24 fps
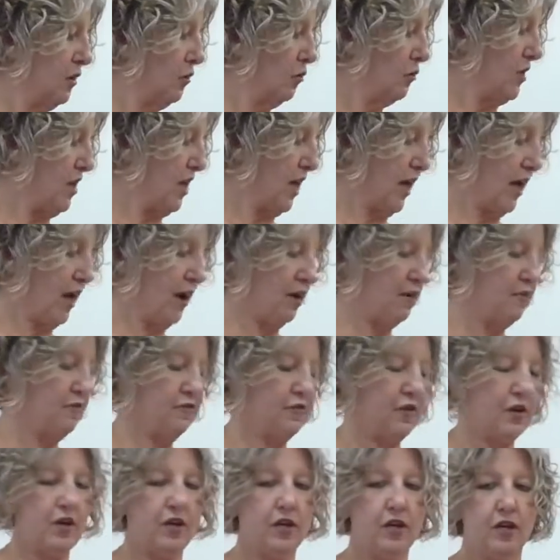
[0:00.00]
We have
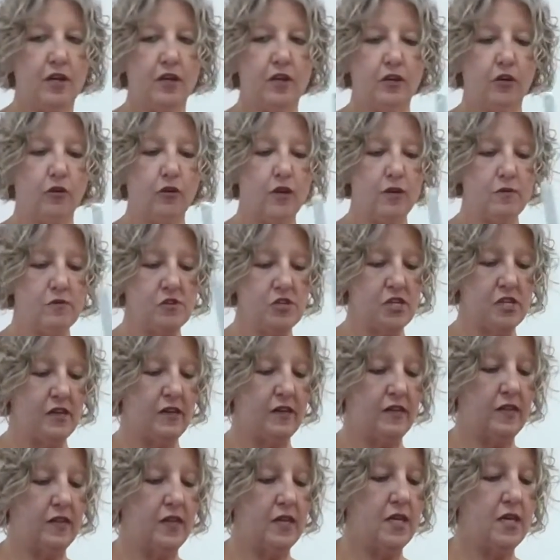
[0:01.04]
the cream
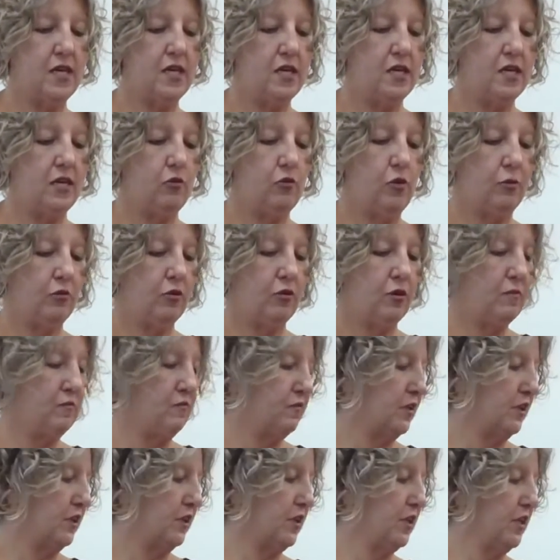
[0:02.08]
cheesy whipped cream
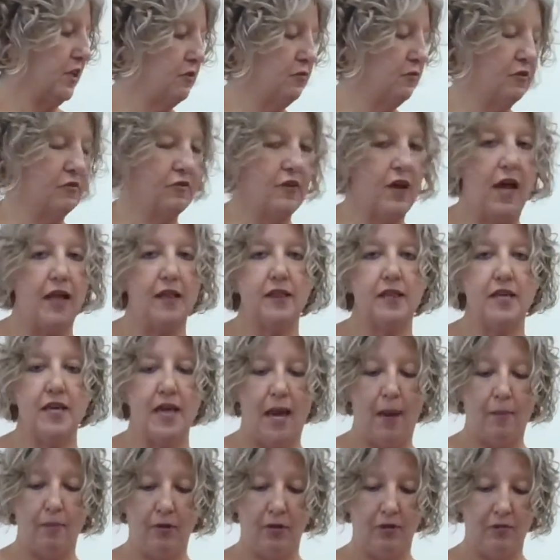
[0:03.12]
filling, and we've got the
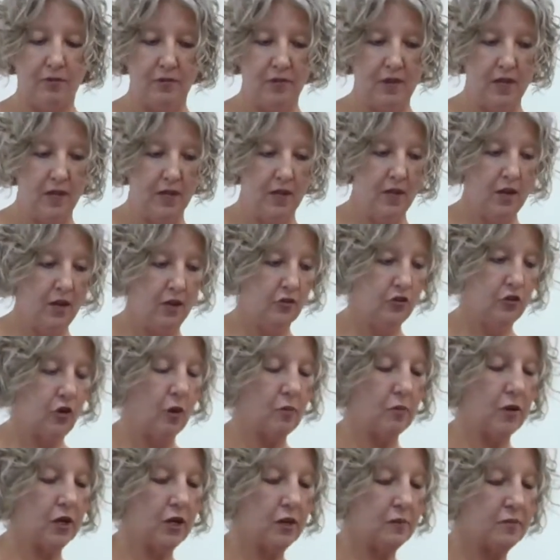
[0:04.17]
apple. So
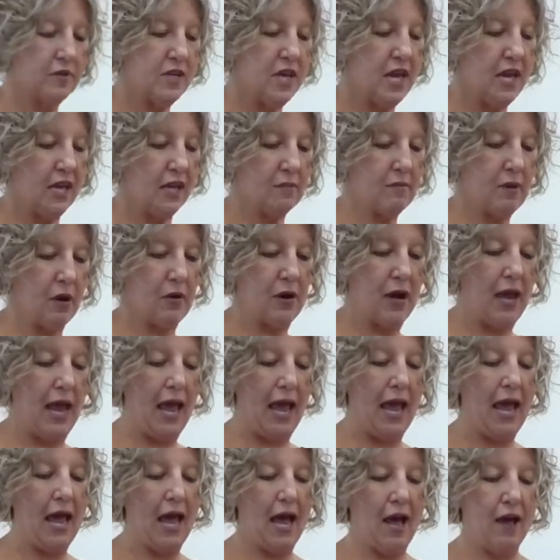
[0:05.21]
I'm gonna take about
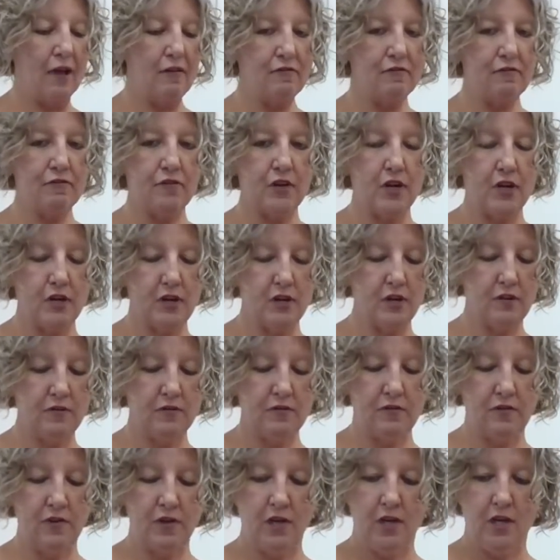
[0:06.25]
half
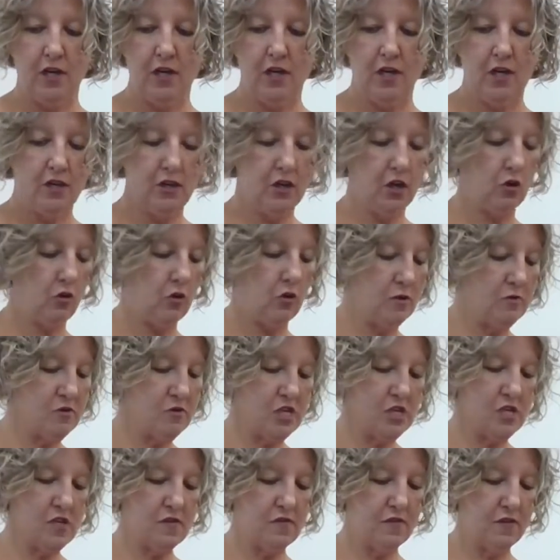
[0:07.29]
of the cream
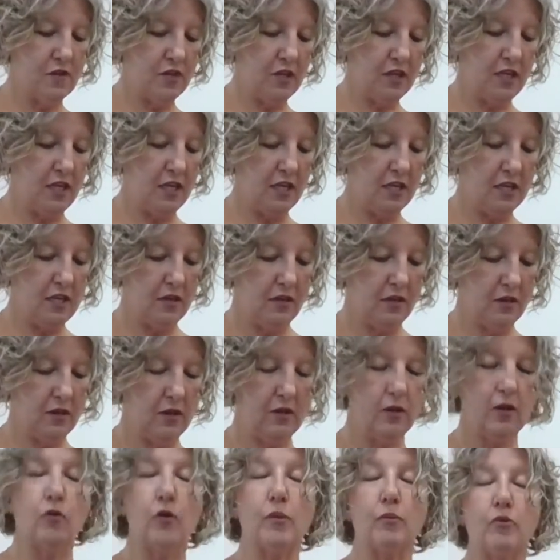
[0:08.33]
cheese filling,
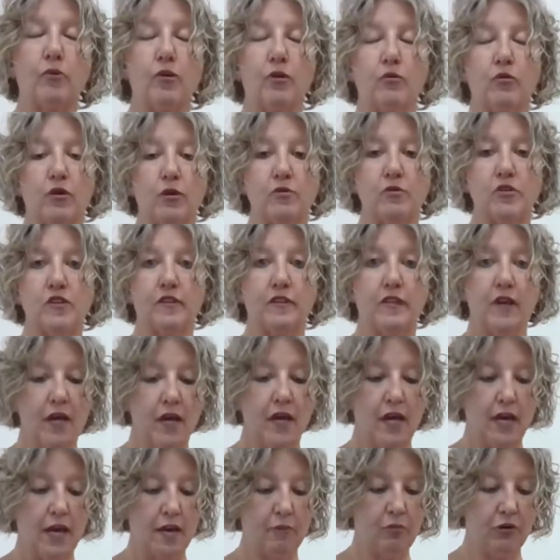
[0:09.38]
the whipped cream cream cheese,
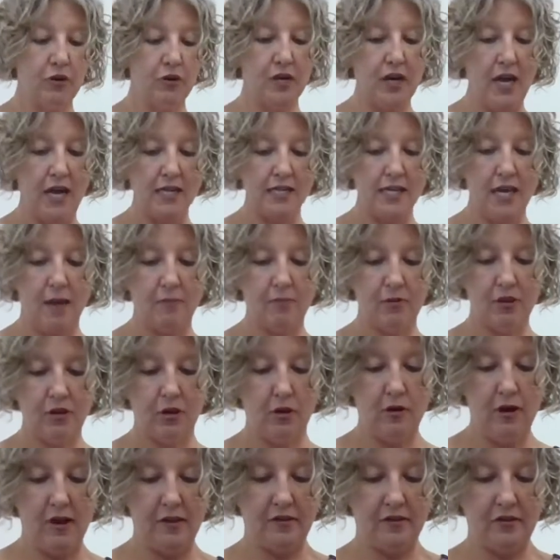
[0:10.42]
and put it on top of the
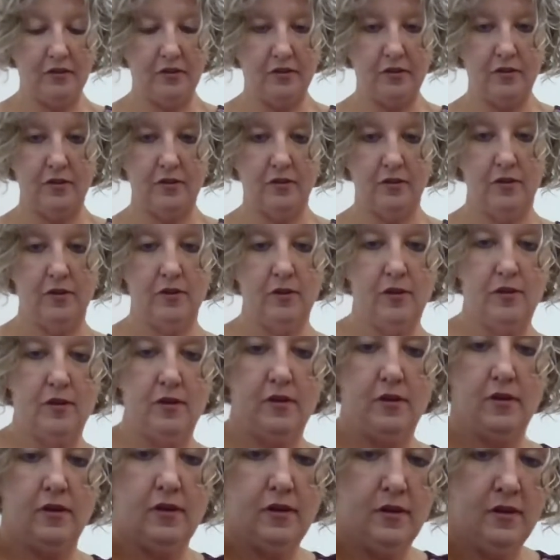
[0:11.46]
crust.
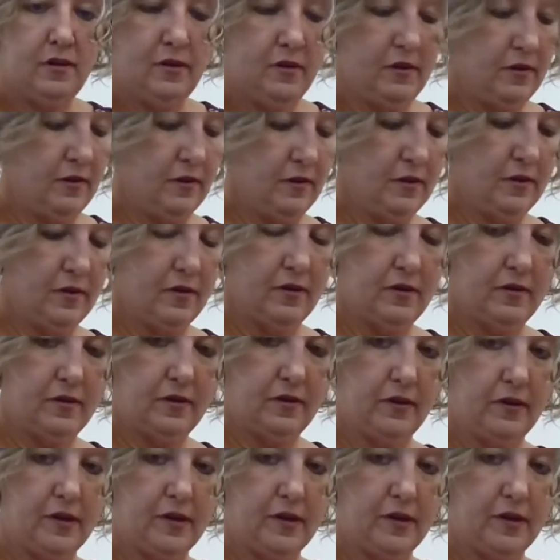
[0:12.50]
So